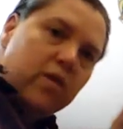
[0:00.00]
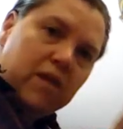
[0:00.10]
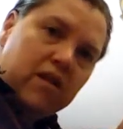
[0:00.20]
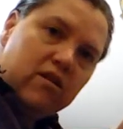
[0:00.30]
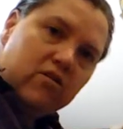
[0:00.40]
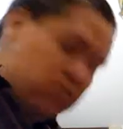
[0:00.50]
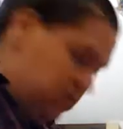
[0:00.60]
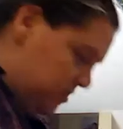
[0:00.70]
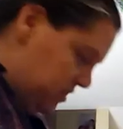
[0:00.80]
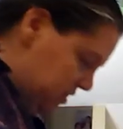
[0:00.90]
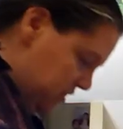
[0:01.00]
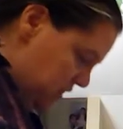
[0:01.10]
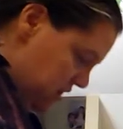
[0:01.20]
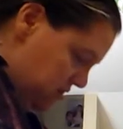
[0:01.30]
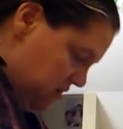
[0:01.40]
we made it through the
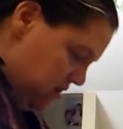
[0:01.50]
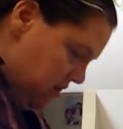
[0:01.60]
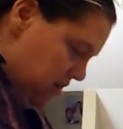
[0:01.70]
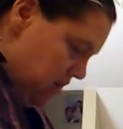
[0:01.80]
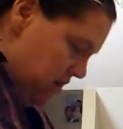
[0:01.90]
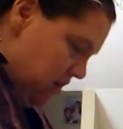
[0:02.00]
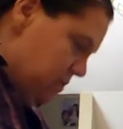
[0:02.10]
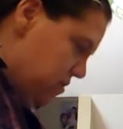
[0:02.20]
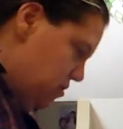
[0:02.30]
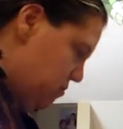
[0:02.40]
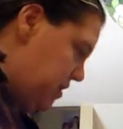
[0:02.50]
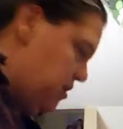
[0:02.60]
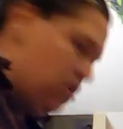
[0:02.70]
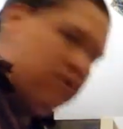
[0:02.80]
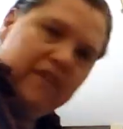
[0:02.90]
season. Nobody
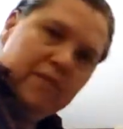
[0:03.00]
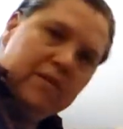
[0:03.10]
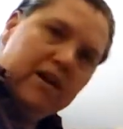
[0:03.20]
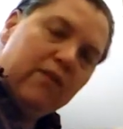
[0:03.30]
in our family